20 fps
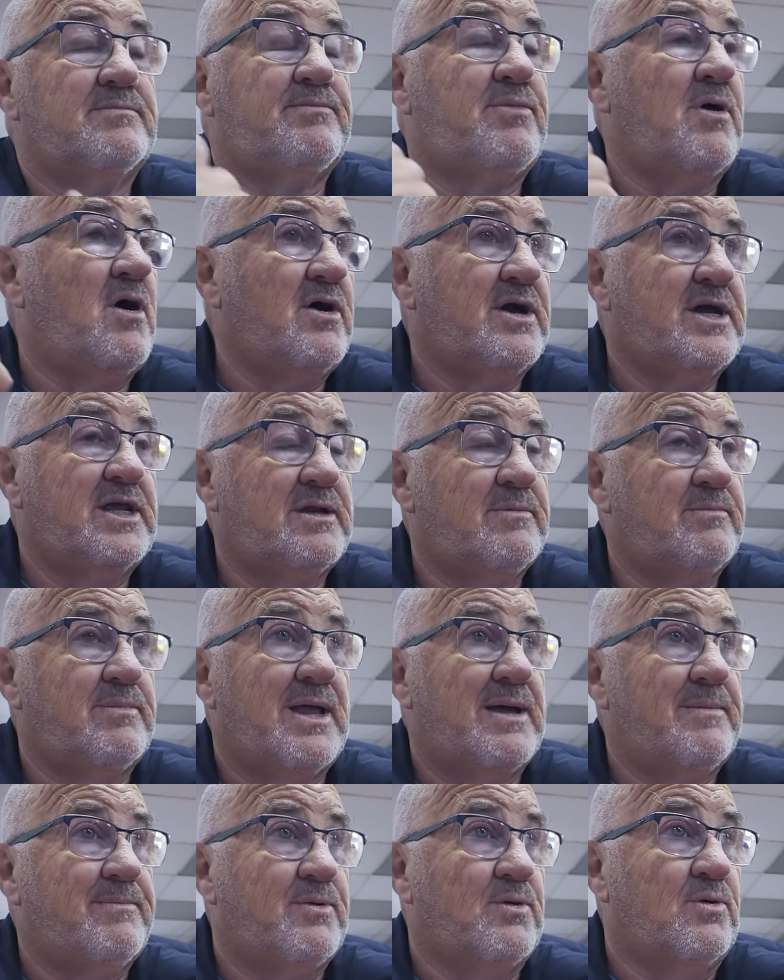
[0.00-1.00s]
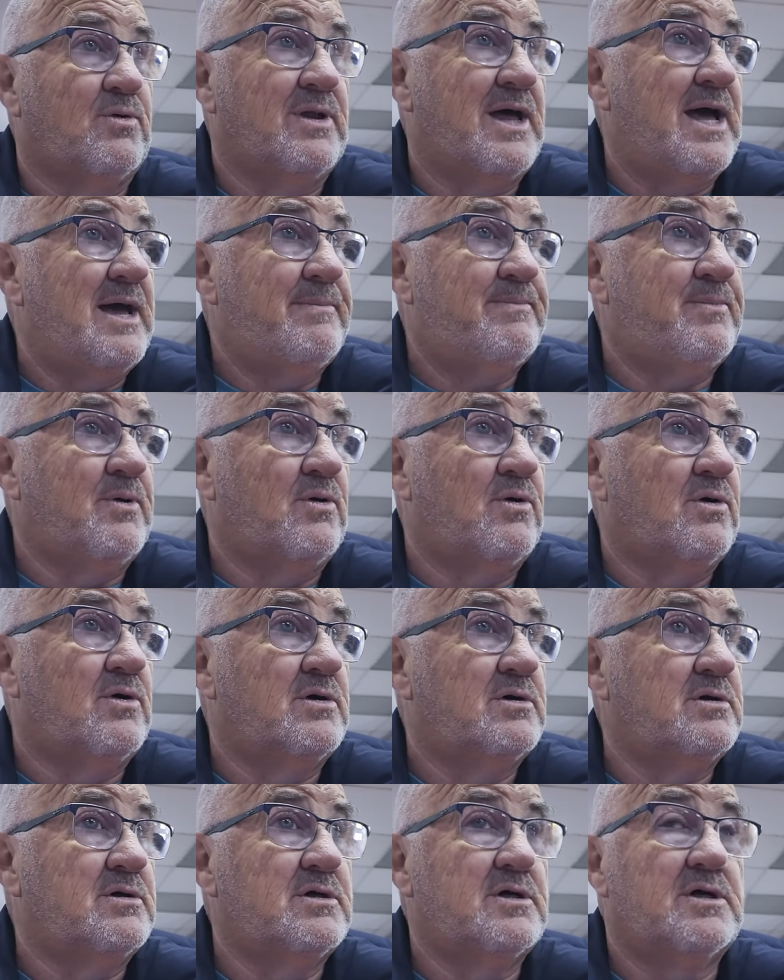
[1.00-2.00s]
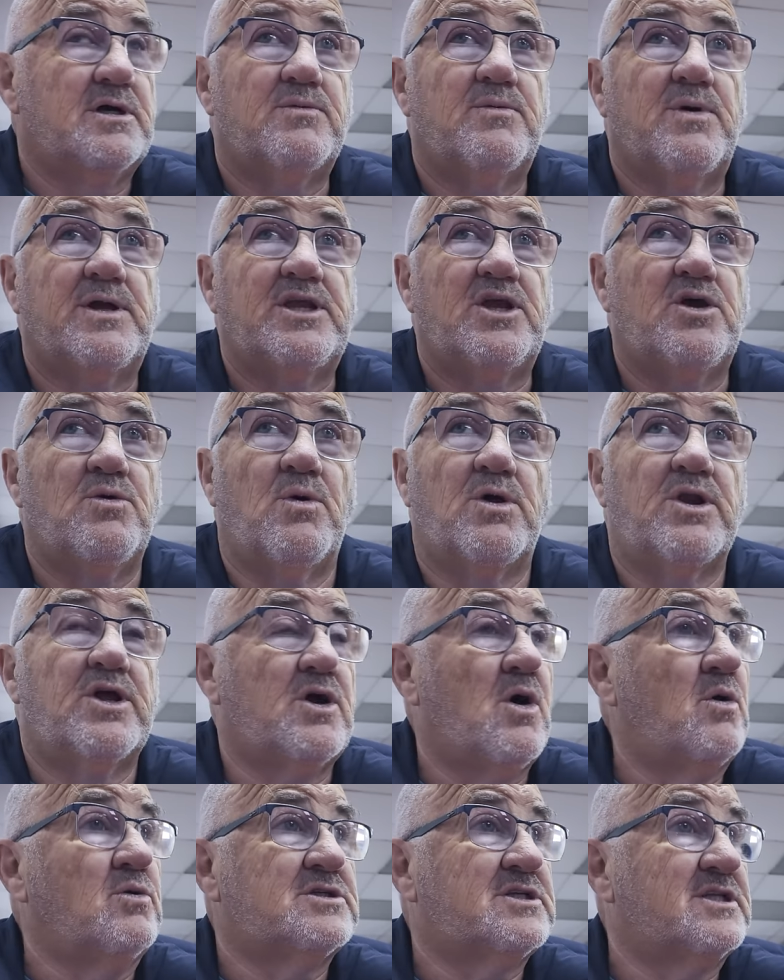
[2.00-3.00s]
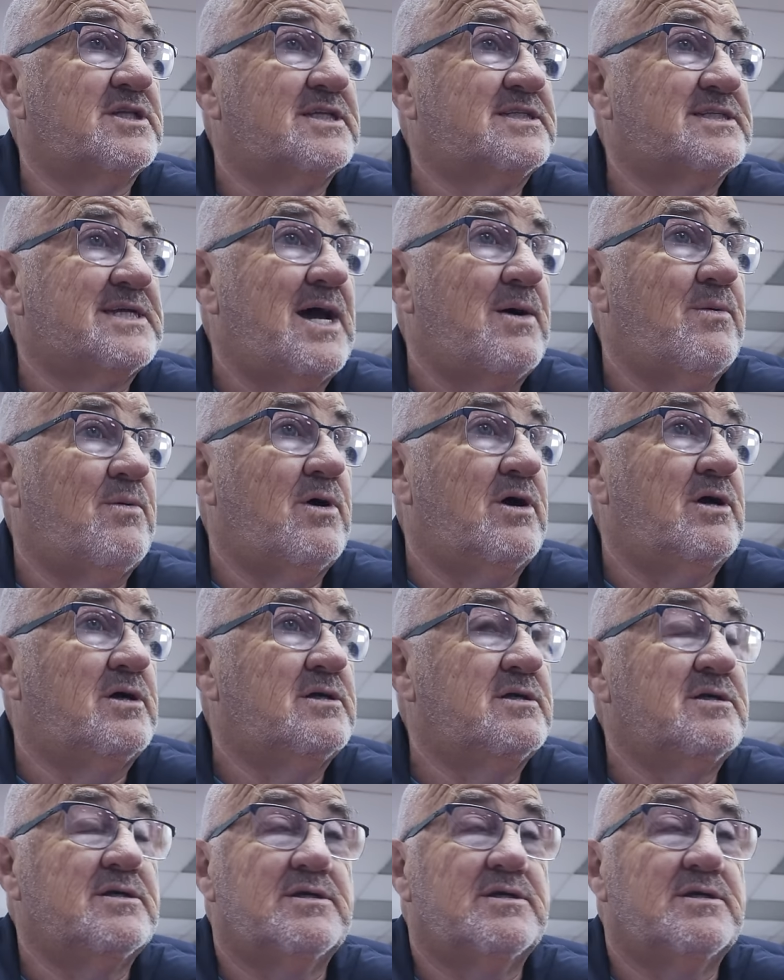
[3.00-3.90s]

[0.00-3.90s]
parking at Blackpool Airport when you want to go to the tower